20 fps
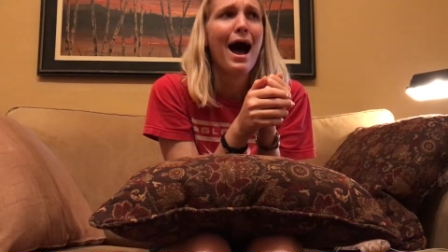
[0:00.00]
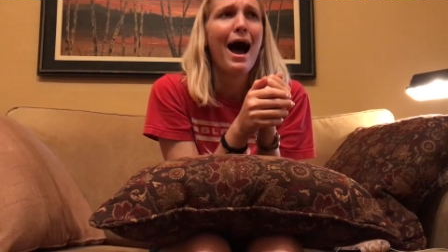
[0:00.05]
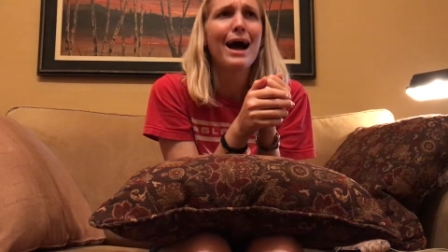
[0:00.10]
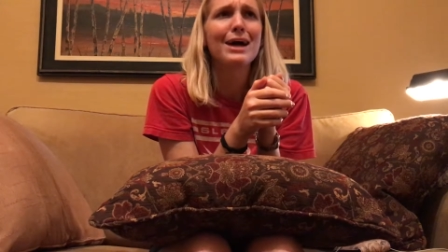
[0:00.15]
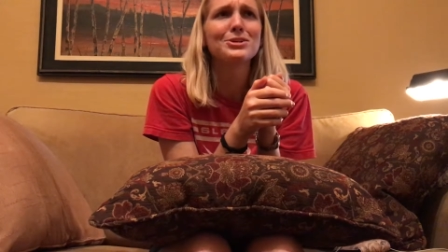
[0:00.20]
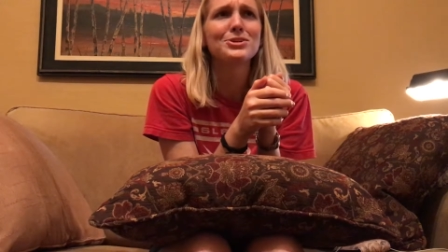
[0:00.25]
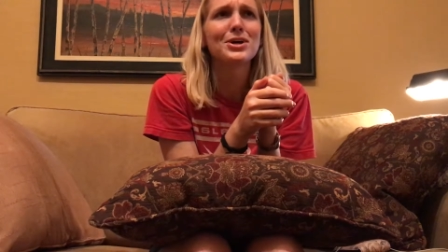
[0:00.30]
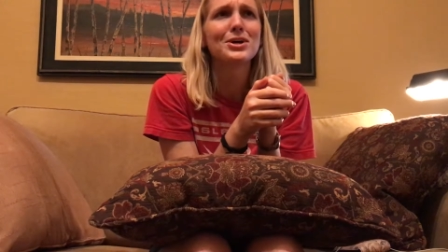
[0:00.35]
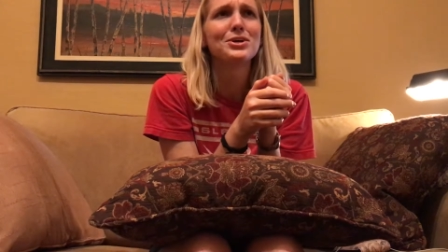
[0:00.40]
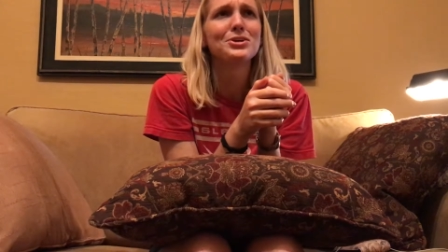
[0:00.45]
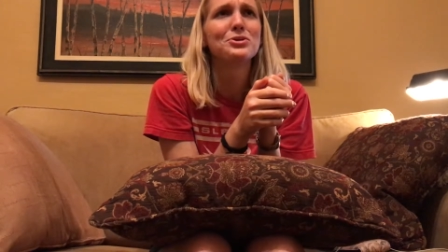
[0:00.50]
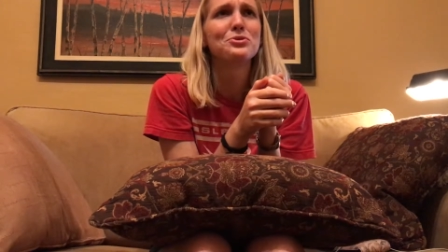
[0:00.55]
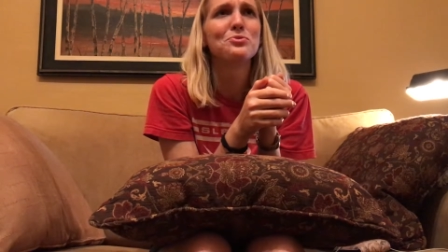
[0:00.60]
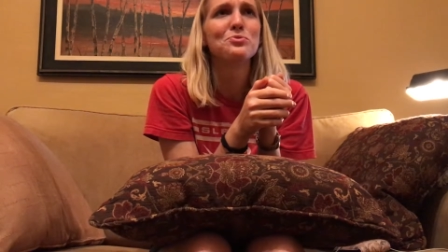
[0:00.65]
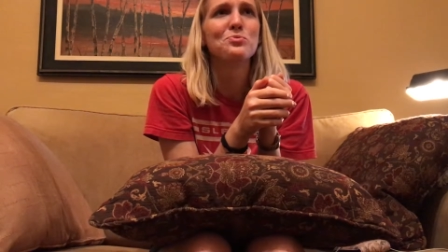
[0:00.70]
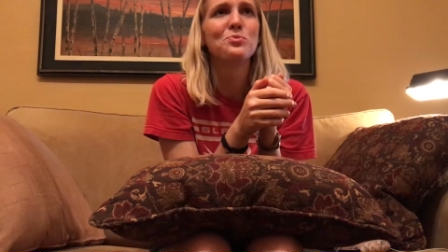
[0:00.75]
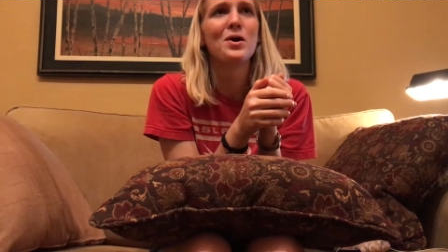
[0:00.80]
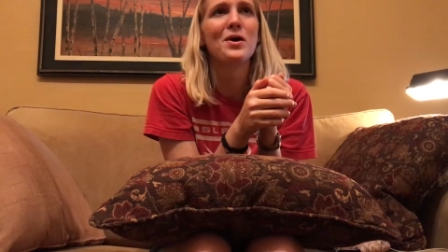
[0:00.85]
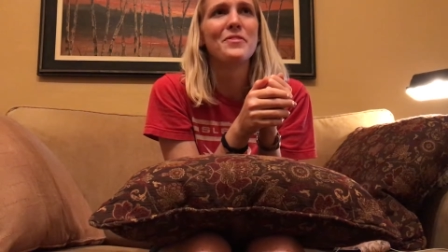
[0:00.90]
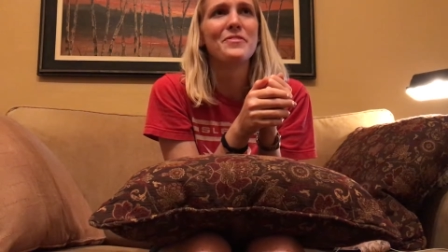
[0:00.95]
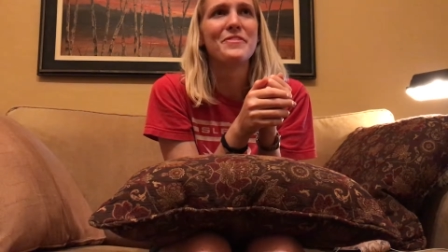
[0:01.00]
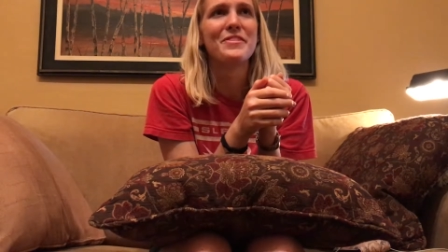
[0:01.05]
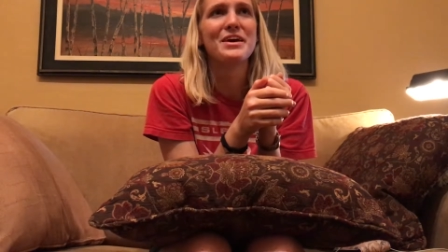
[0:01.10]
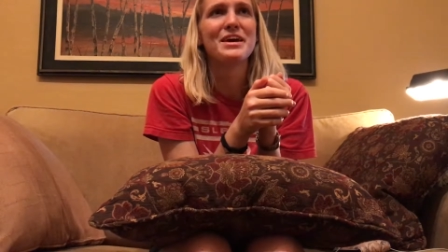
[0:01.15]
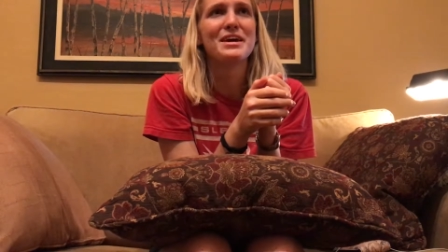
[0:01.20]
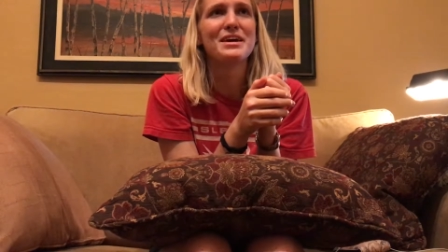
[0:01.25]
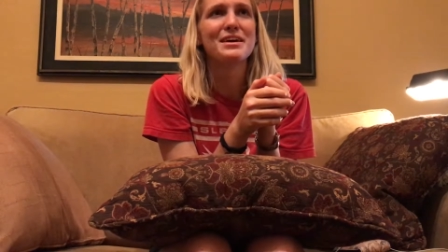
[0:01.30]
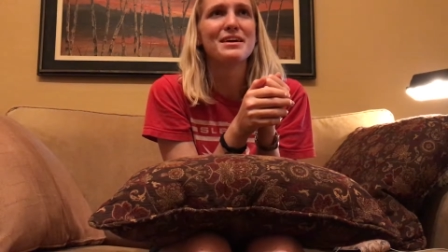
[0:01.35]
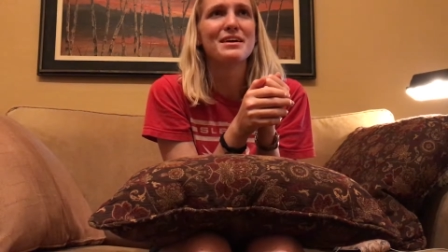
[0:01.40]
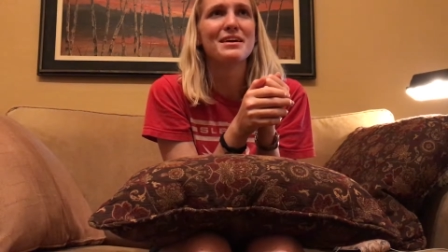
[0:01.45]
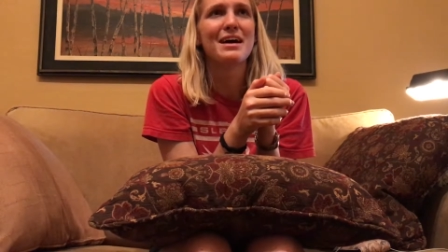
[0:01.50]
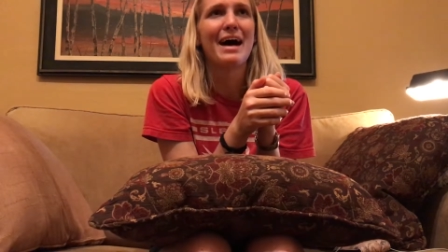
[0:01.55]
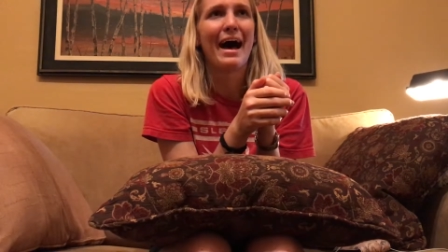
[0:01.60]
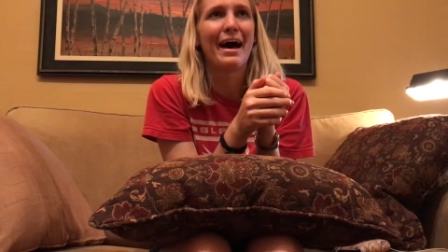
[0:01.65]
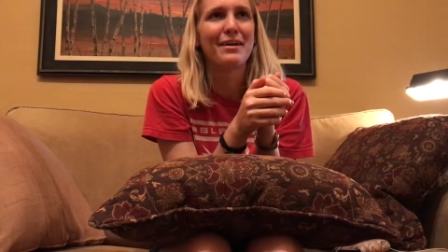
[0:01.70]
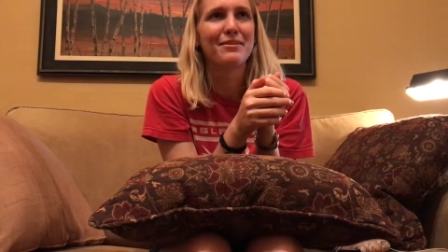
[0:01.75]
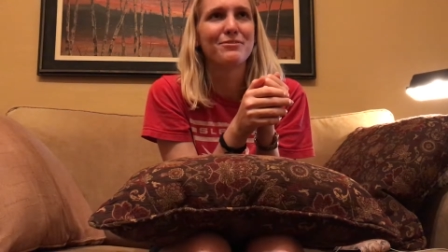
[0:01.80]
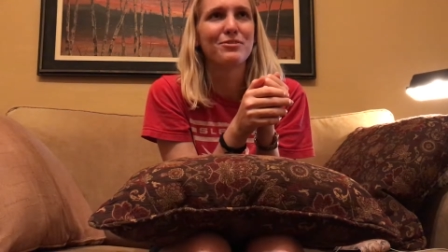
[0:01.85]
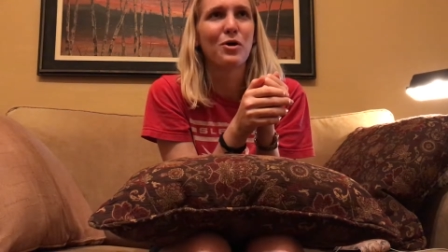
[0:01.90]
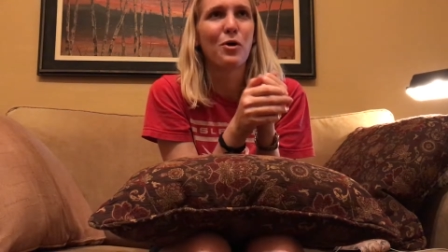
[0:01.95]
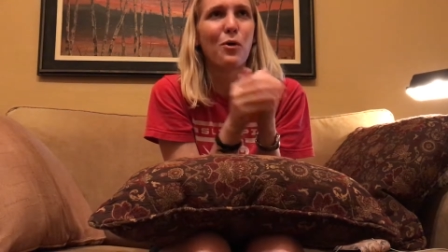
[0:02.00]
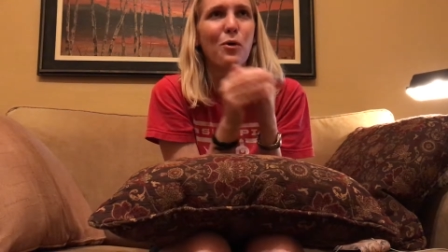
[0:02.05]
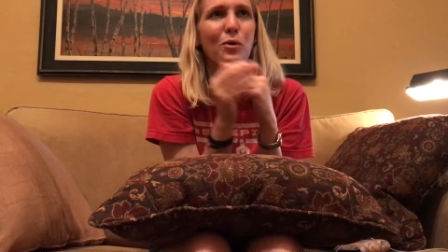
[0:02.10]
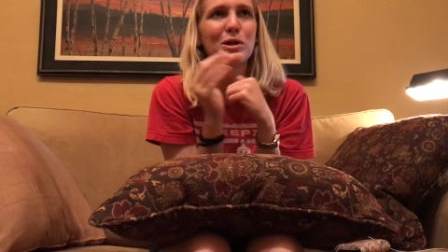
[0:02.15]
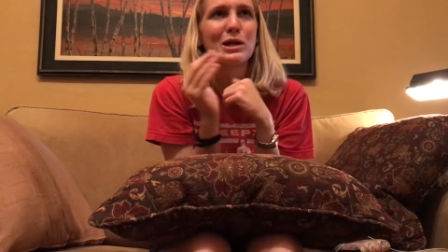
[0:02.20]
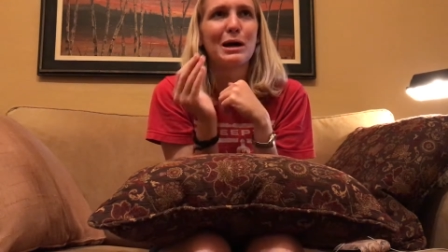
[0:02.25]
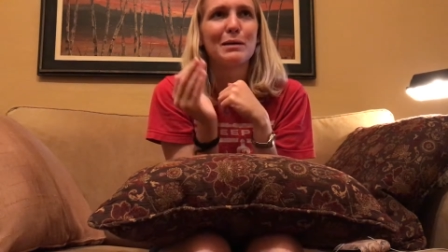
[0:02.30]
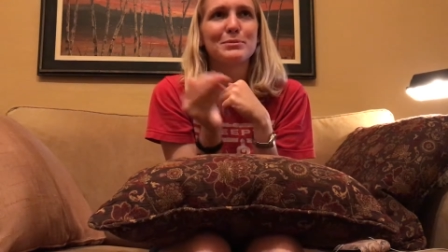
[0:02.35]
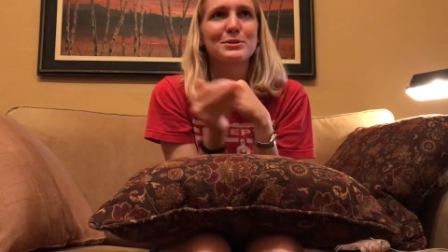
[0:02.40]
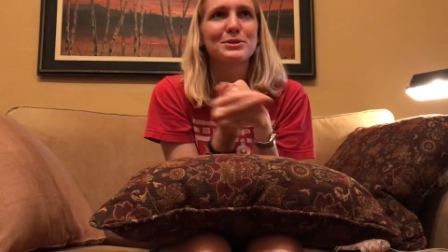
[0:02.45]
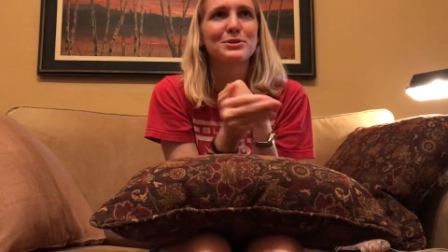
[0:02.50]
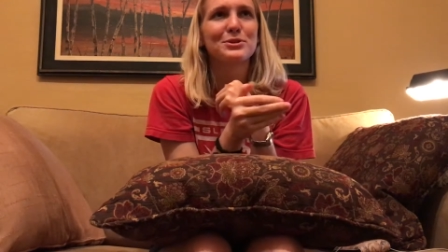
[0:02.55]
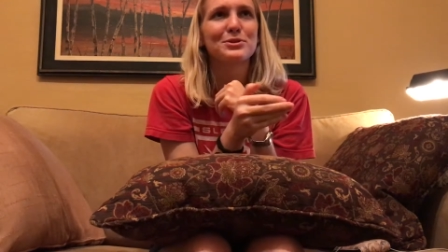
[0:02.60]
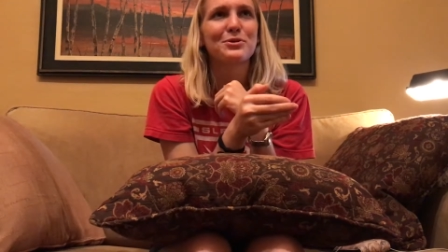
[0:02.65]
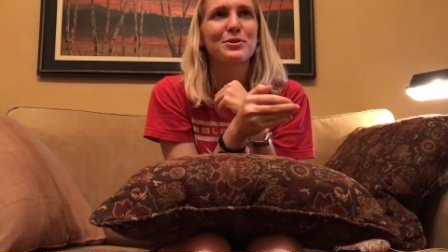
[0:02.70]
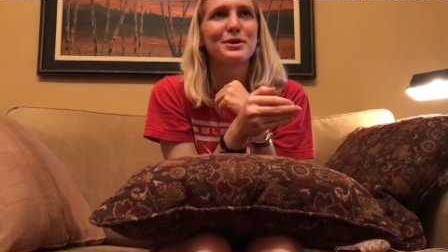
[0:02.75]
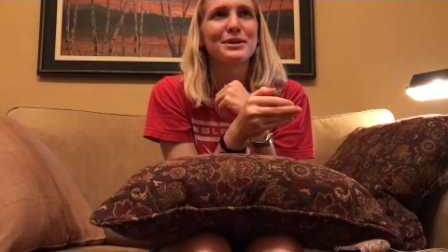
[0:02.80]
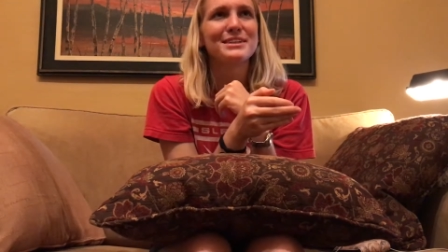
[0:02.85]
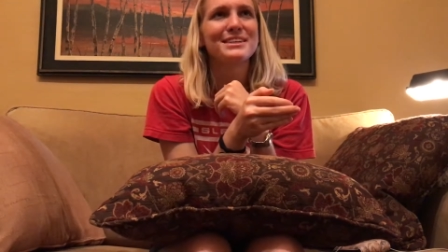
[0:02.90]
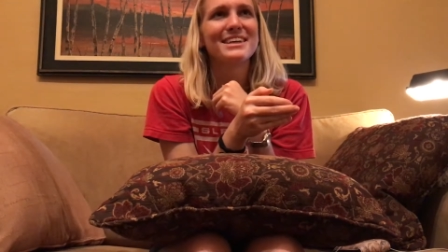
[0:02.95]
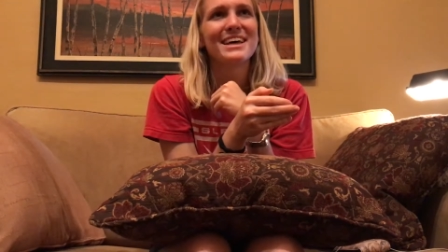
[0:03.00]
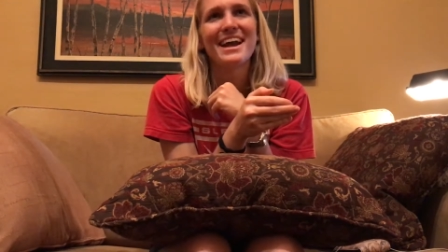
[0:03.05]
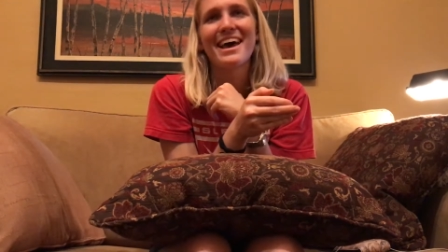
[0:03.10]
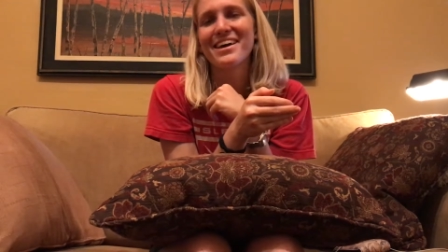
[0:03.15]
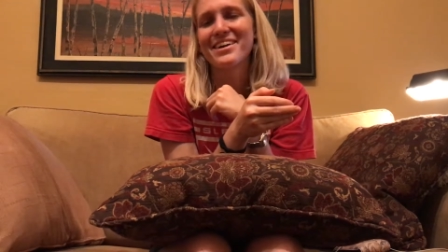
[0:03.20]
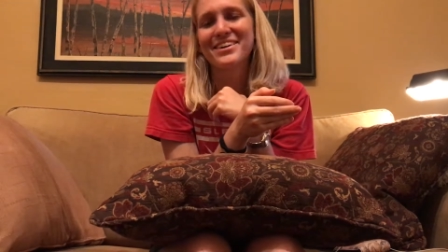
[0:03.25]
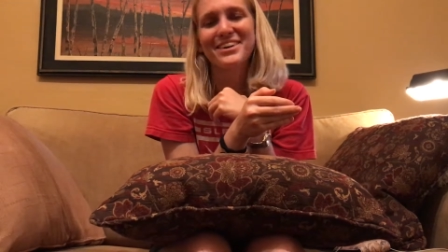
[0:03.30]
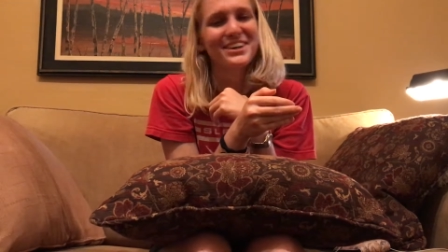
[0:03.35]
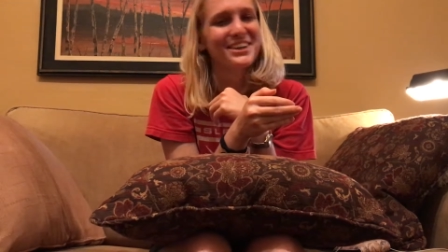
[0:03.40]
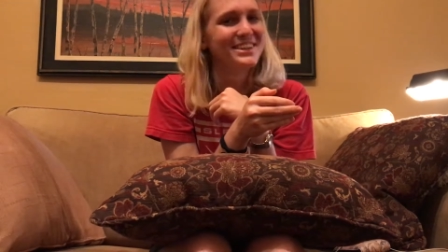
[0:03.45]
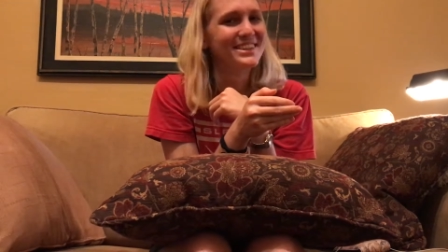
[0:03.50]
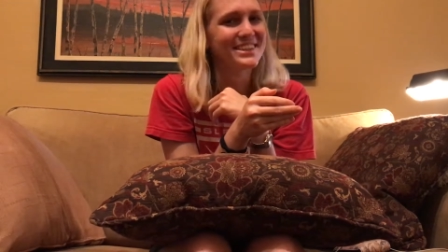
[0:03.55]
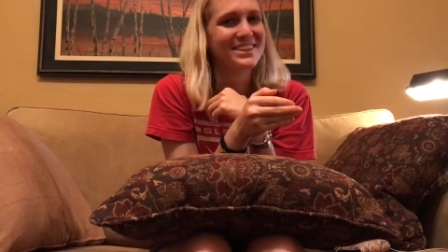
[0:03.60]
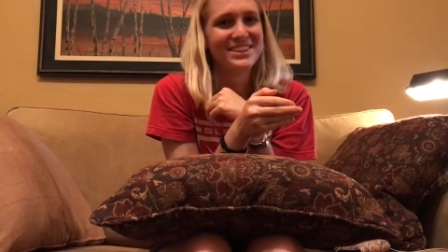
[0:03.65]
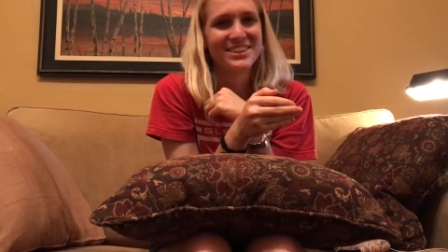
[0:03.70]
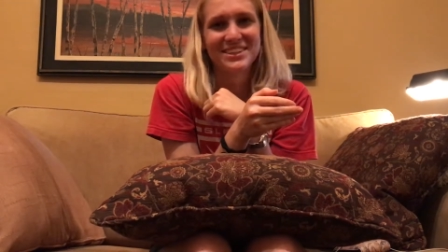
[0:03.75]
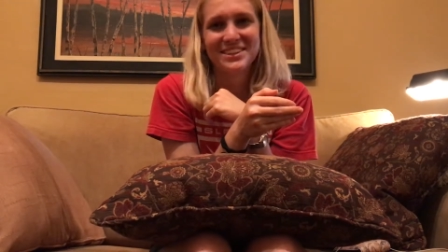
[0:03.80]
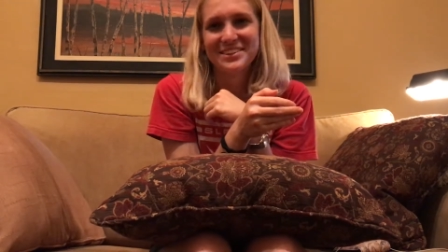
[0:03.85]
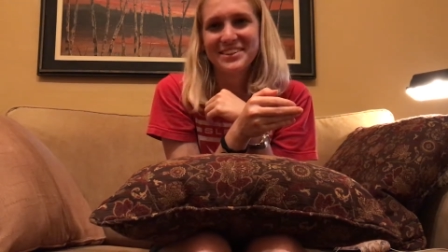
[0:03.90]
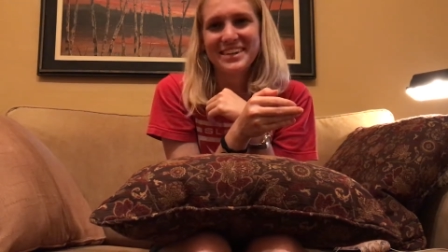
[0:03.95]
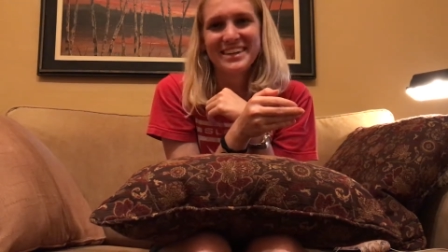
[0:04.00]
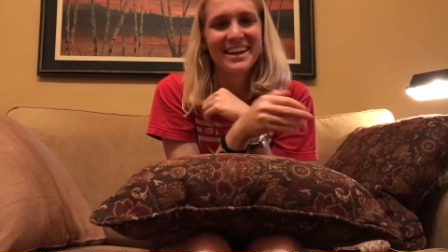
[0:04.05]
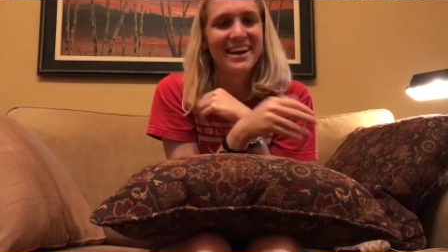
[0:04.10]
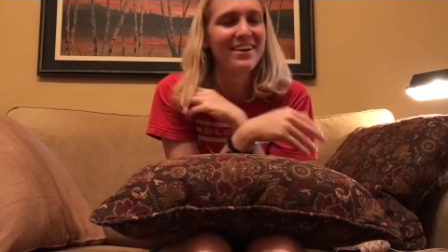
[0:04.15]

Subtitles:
I tried to do one thing out of the whole obstacle course, and I couldn't do it.